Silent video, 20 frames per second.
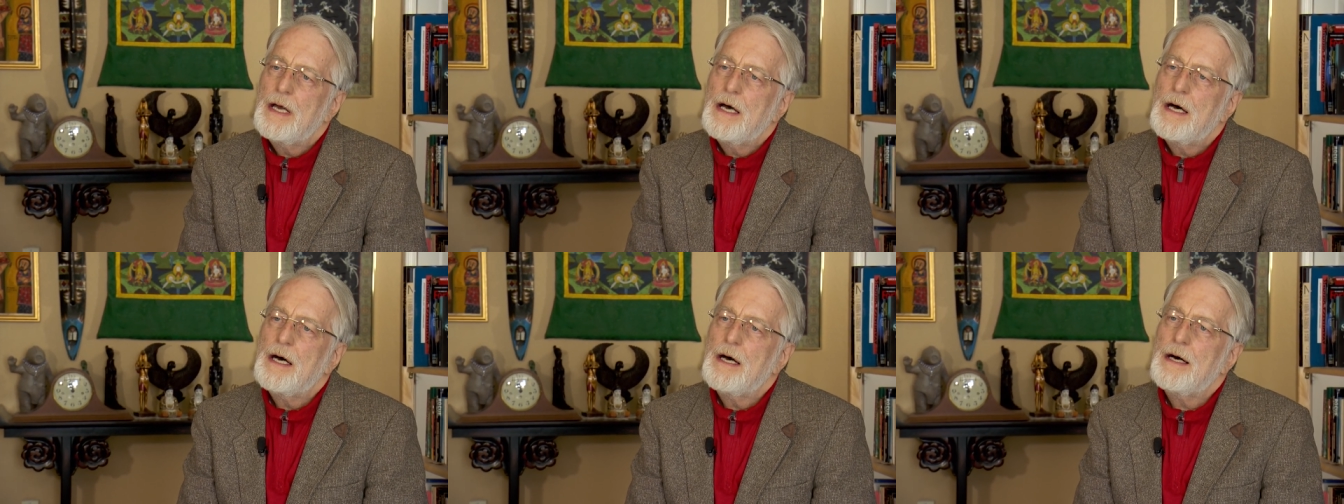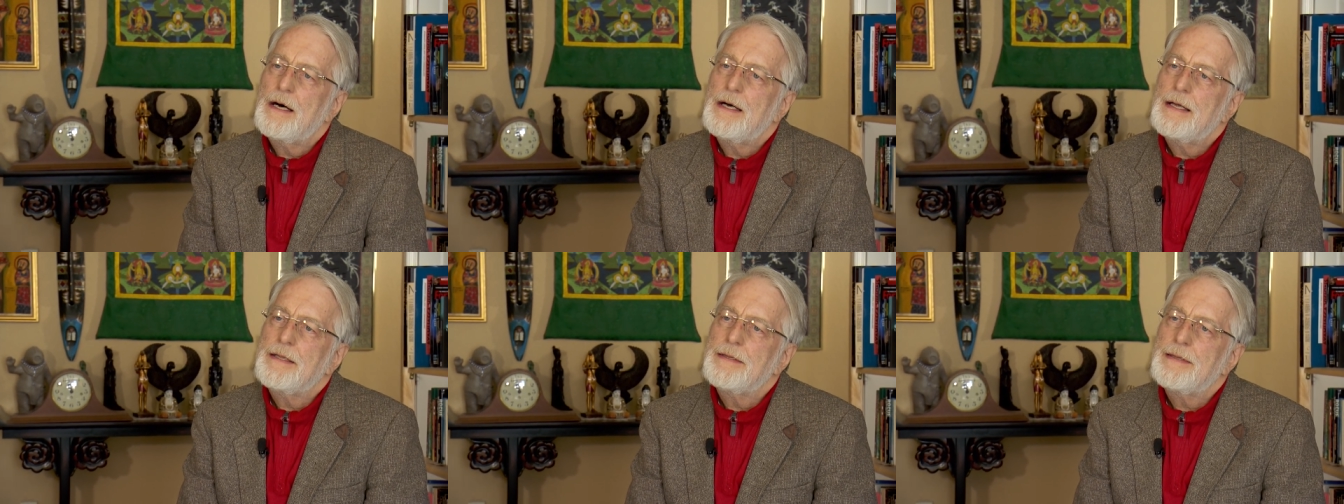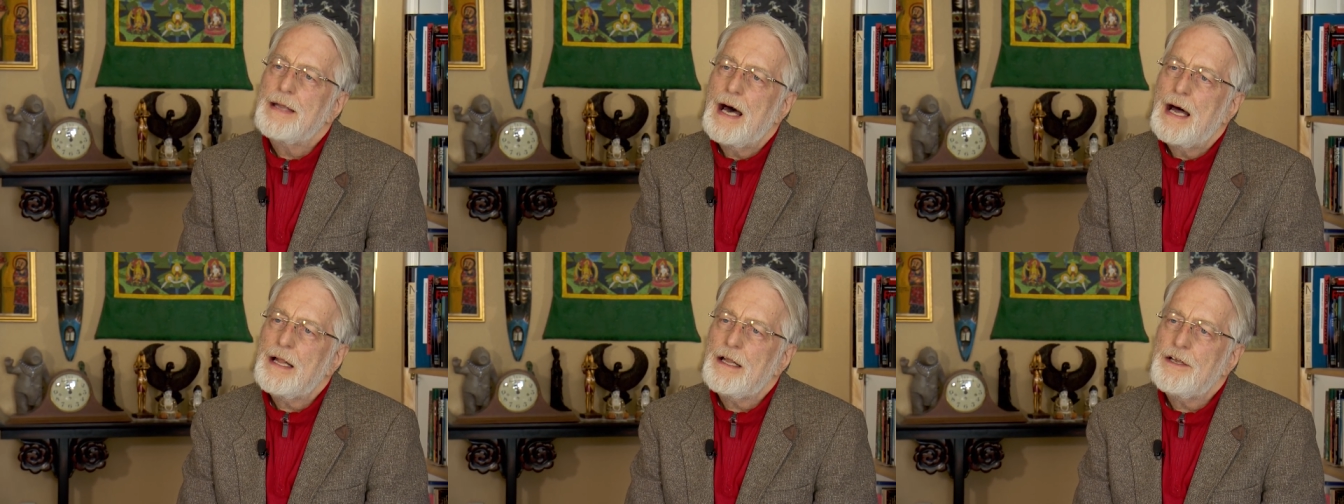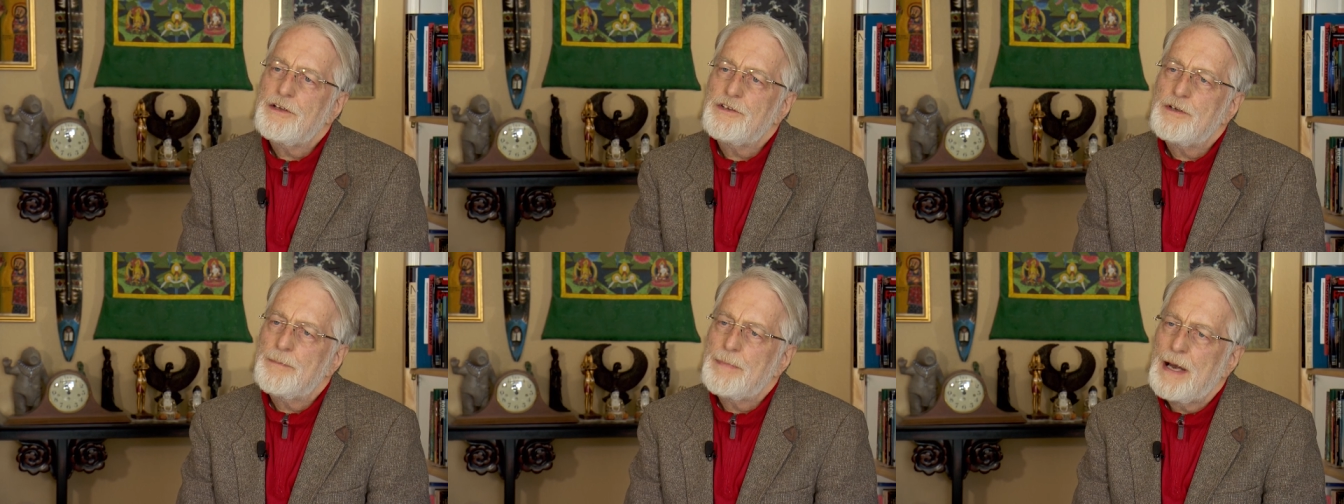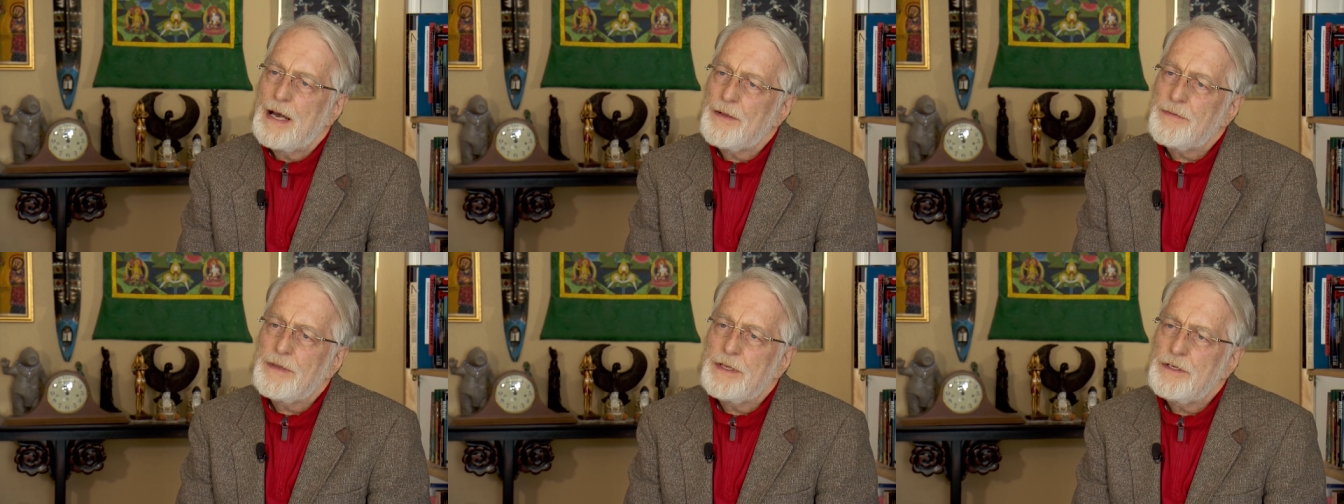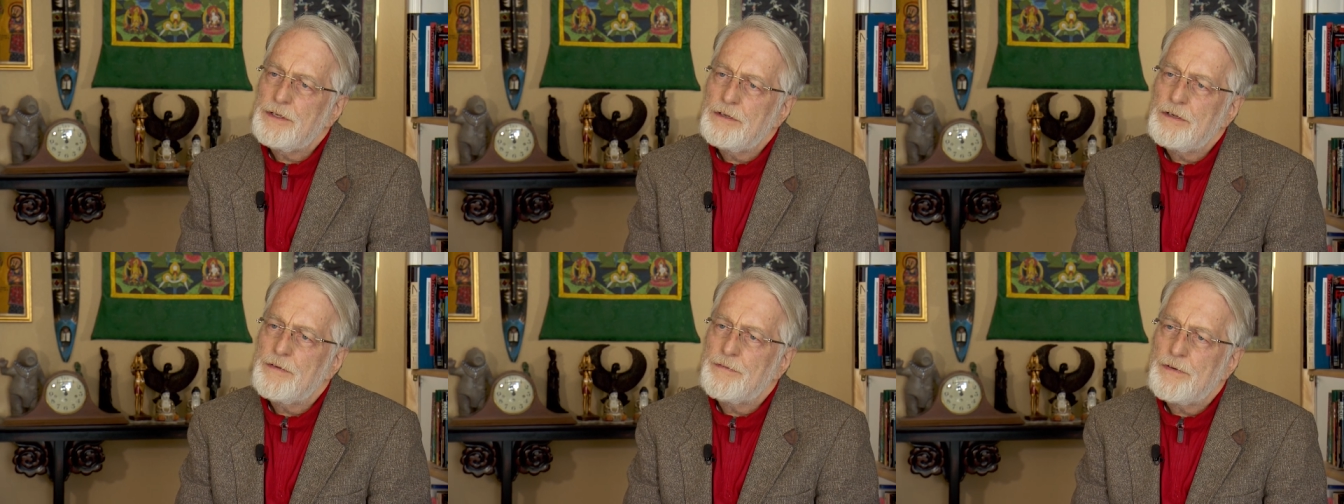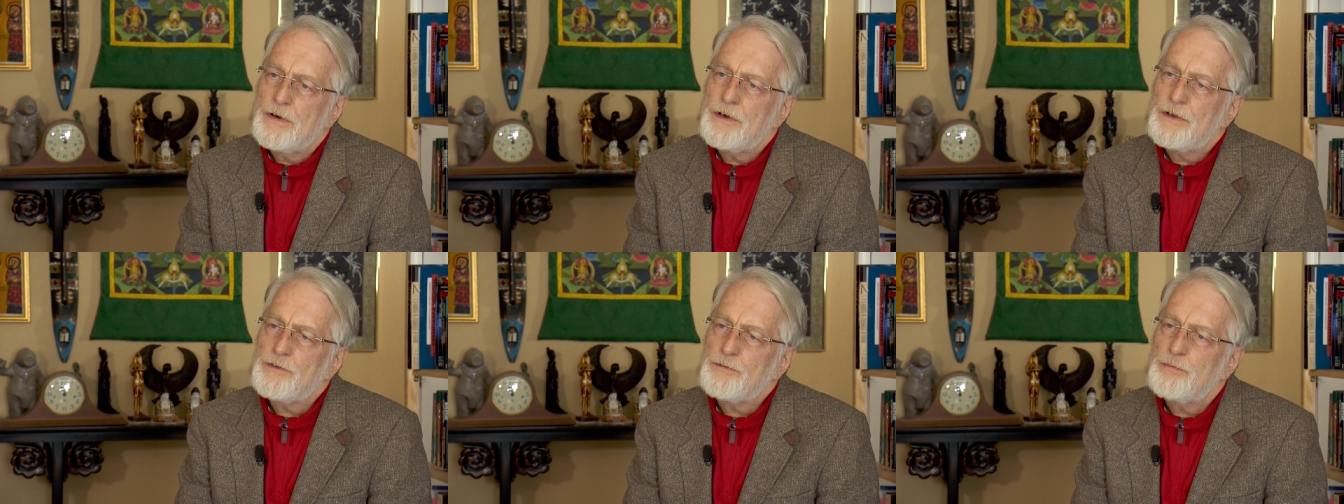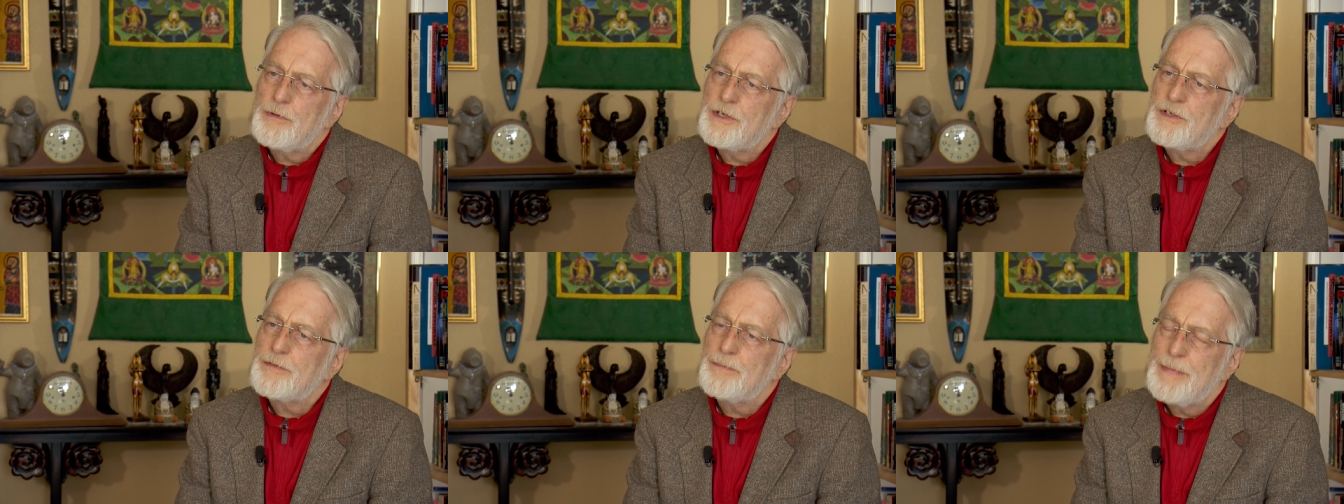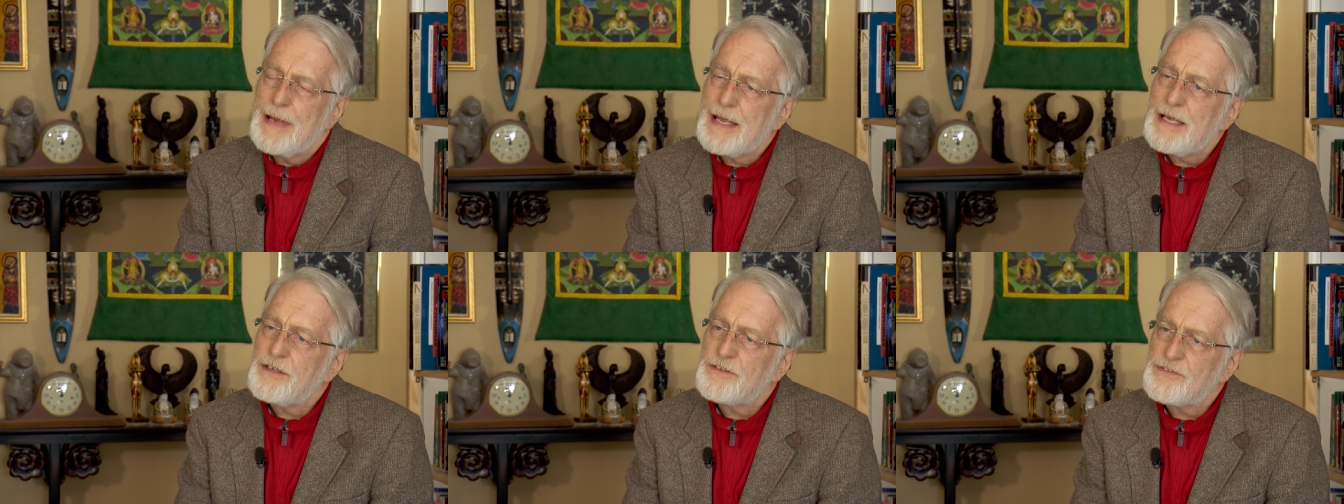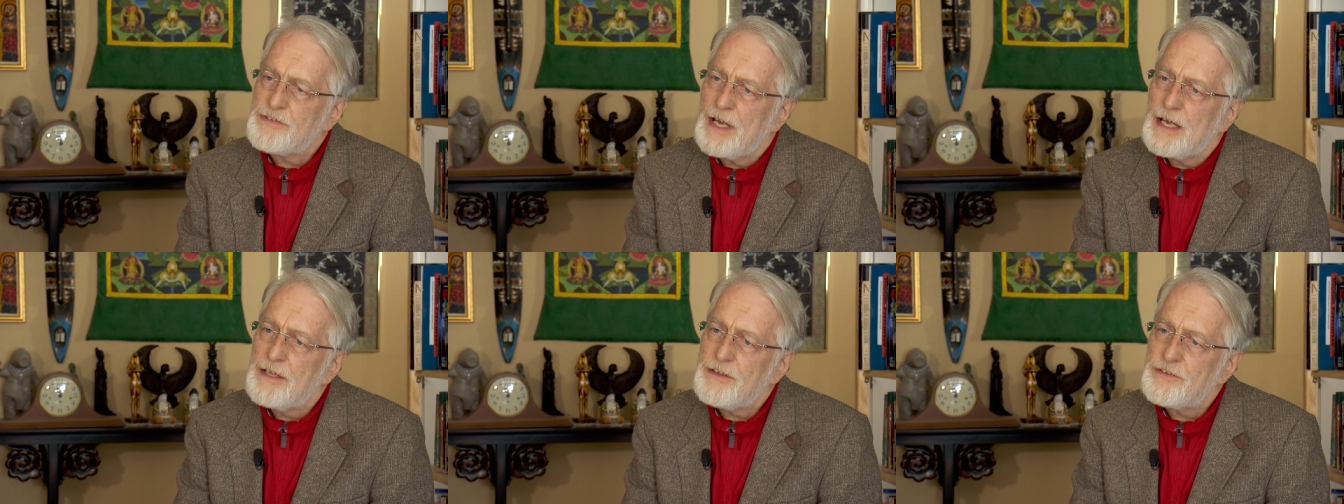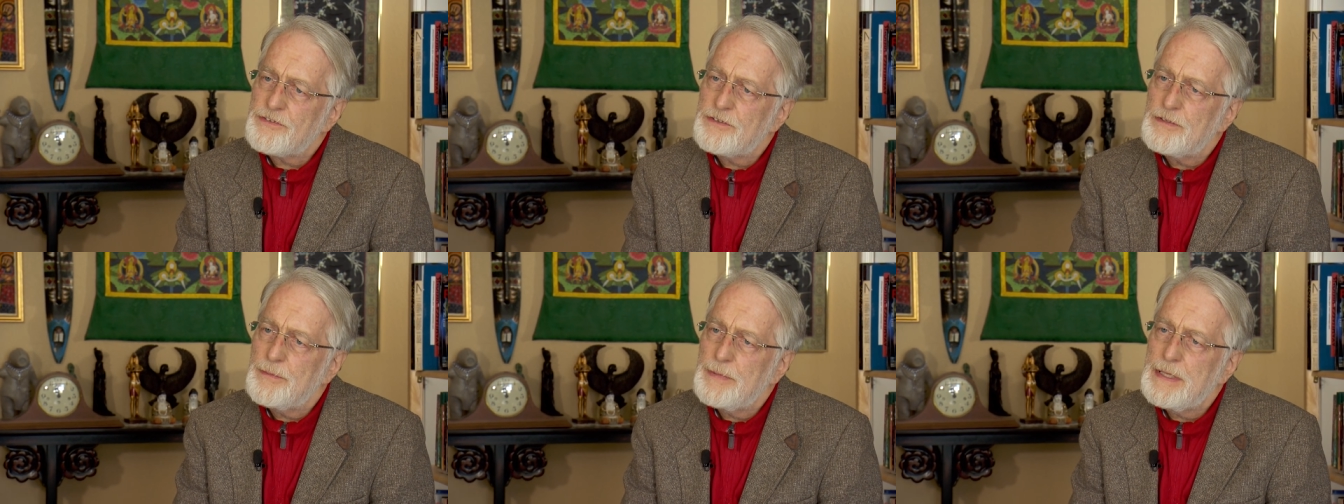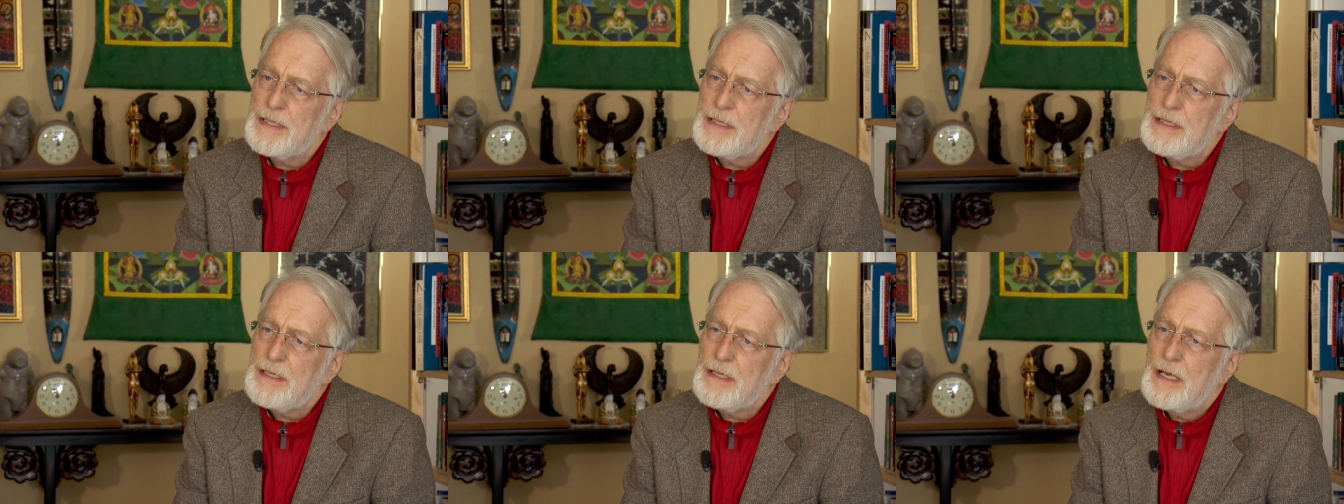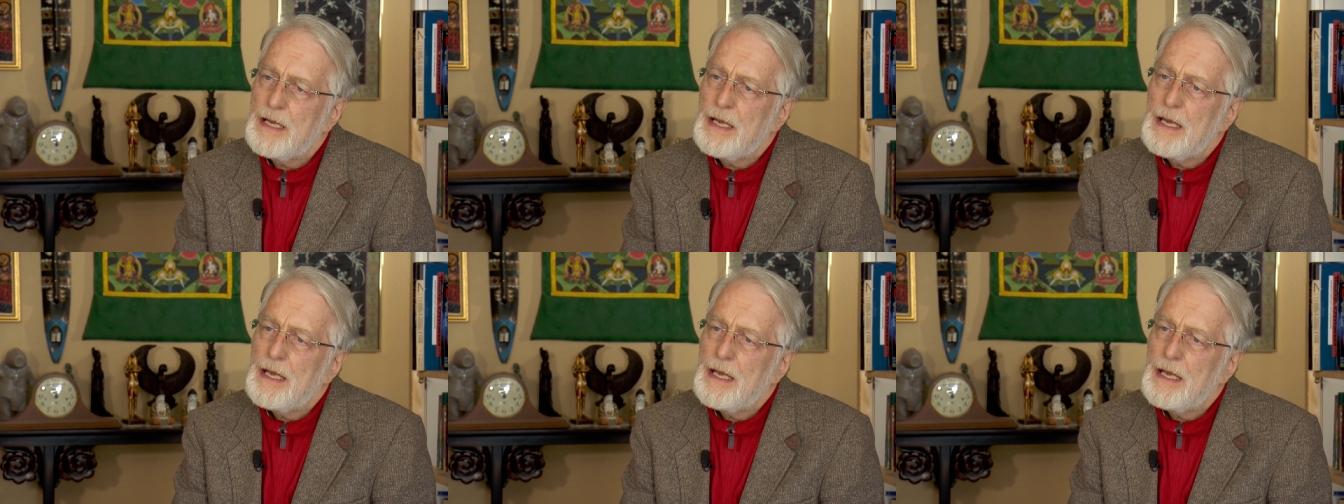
uh, knowledge about the universe, which makes sense to me.